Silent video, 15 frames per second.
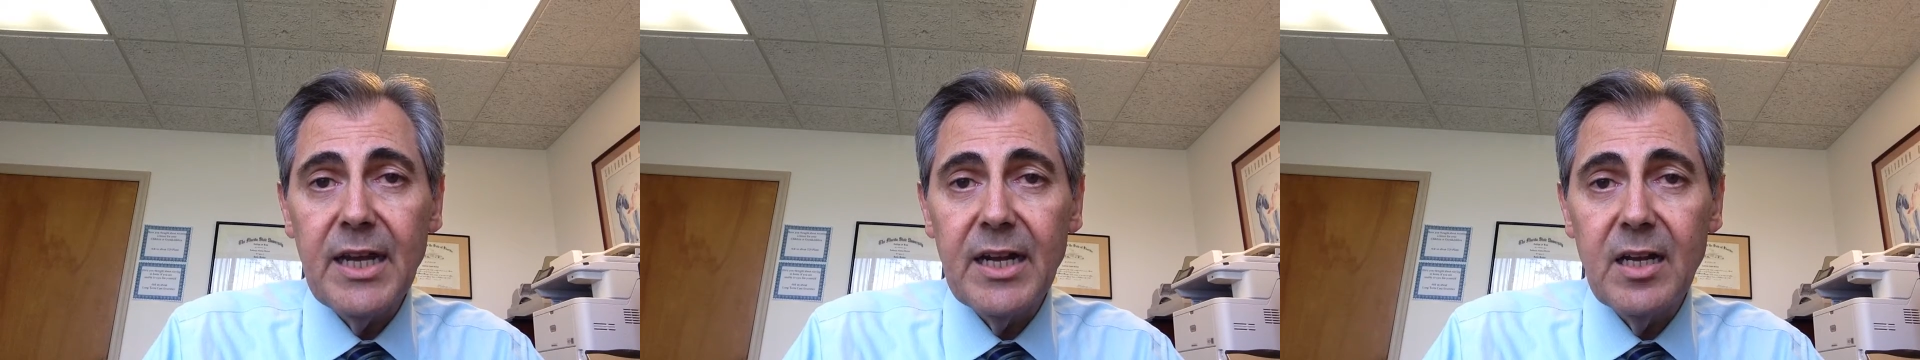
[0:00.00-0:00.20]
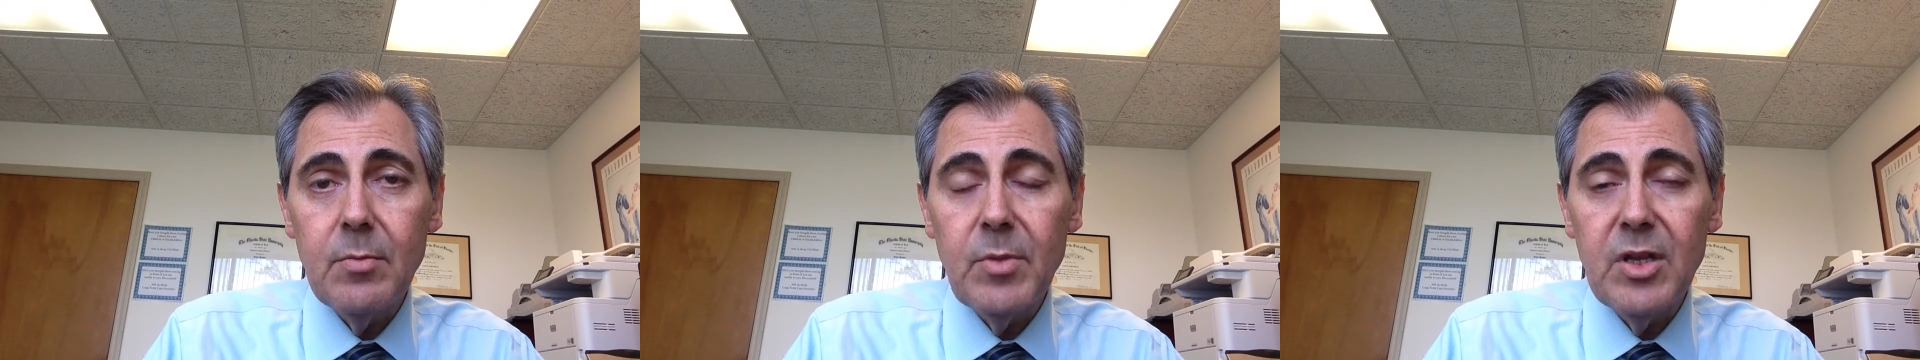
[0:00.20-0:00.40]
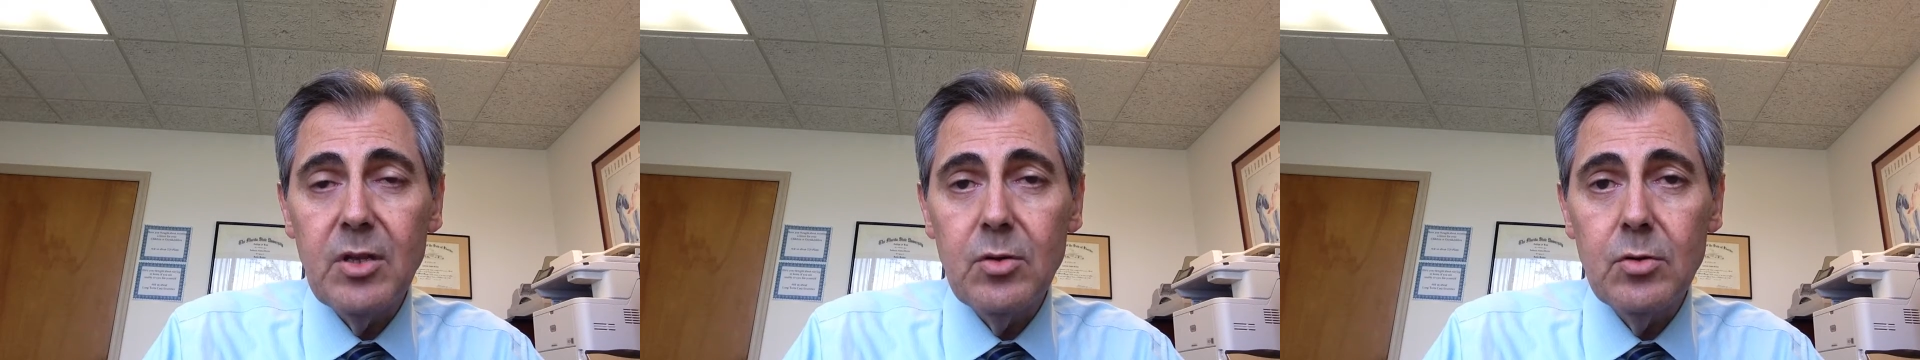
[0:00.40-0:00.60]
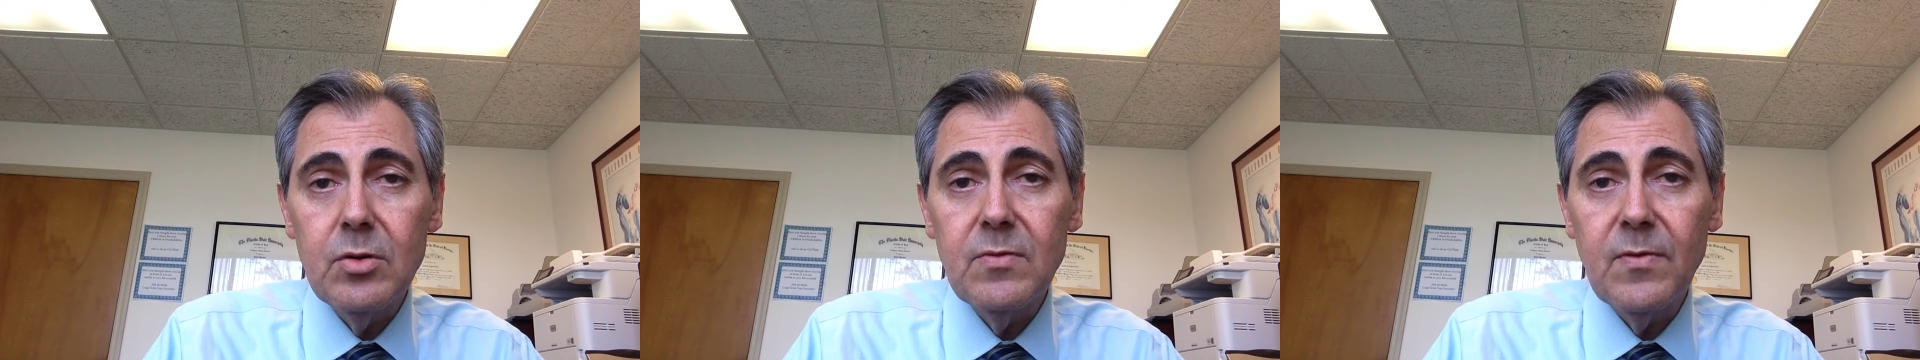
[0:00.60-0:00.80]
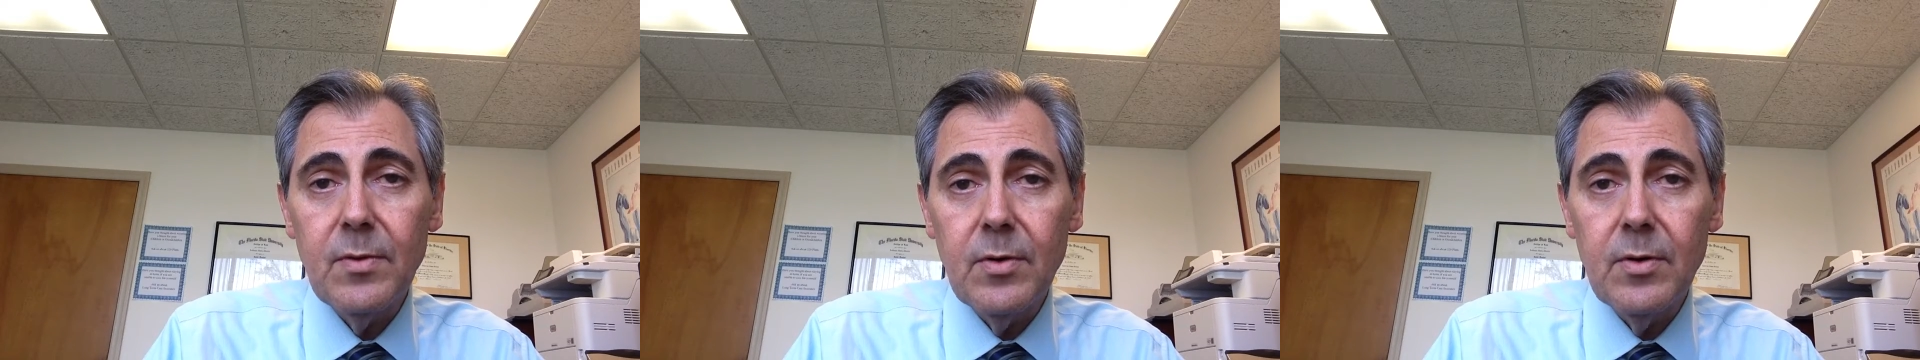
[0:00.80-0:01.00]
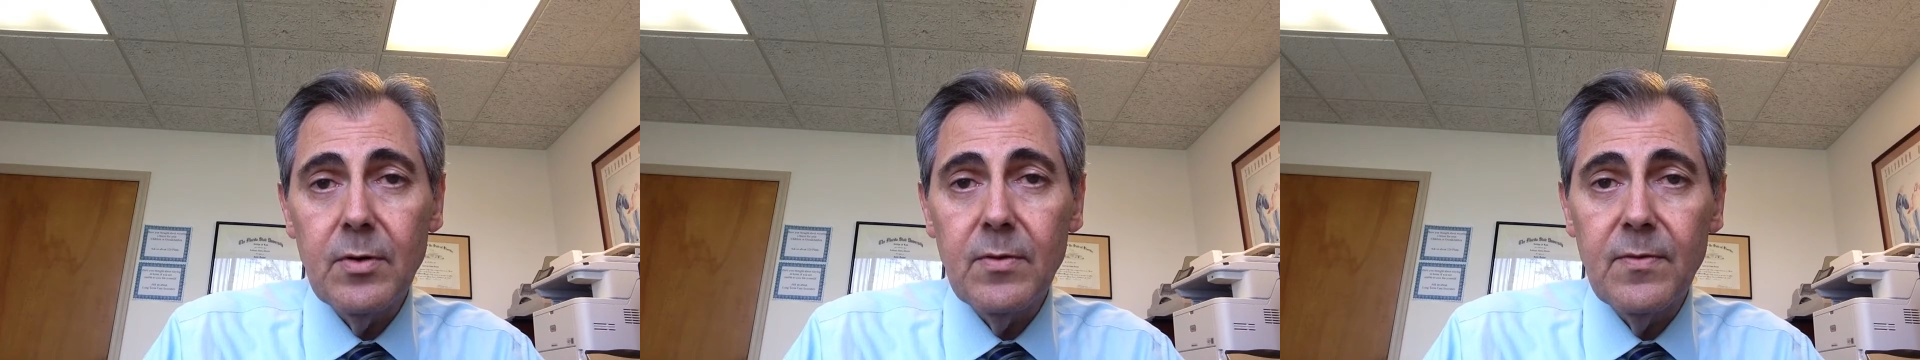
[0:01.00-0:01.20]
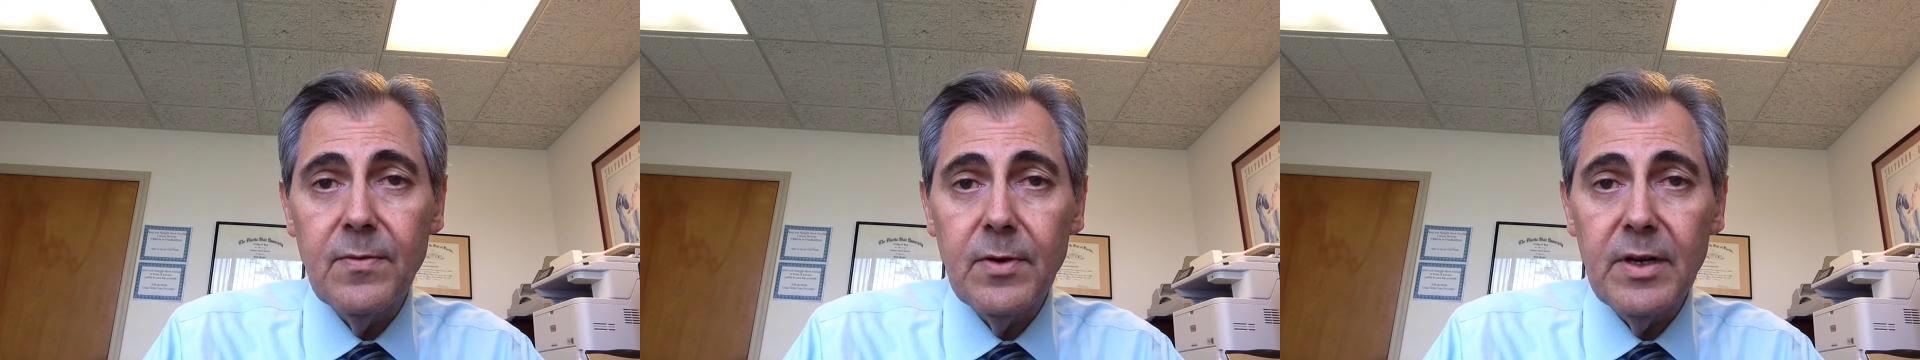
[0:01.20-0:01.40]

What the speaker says: that can be used for